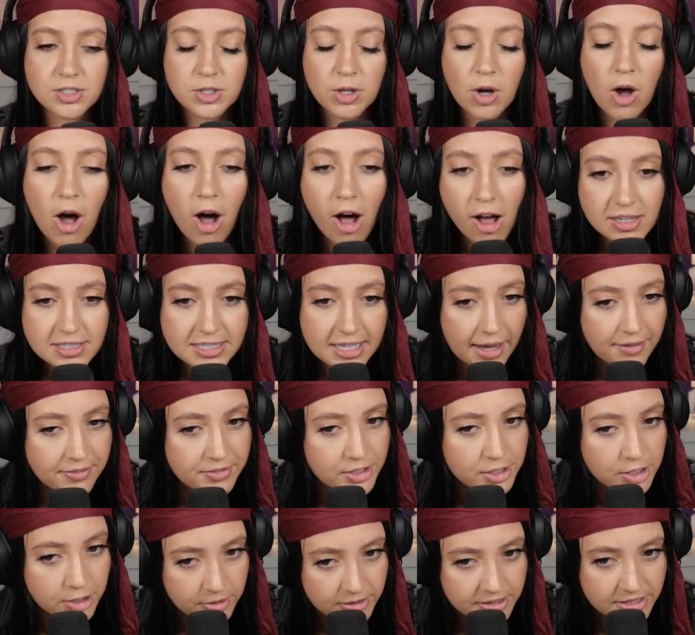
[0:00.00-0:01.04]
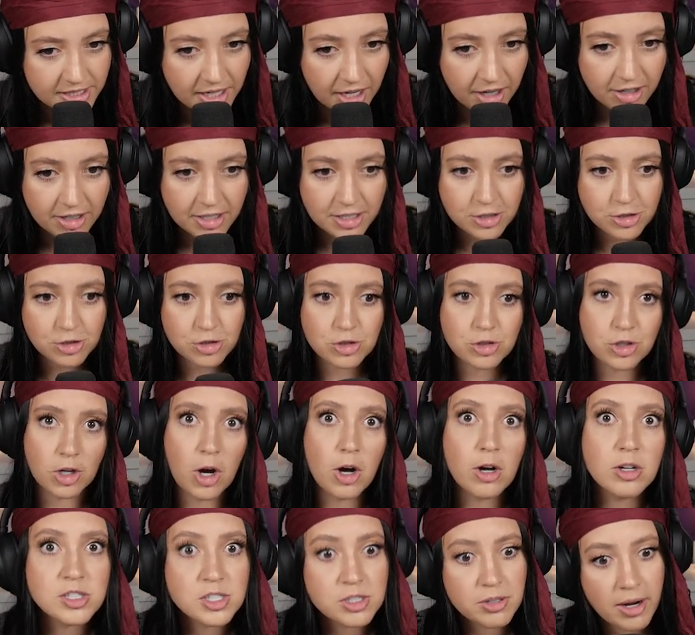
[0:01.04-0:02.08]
So all they have to do is carry stones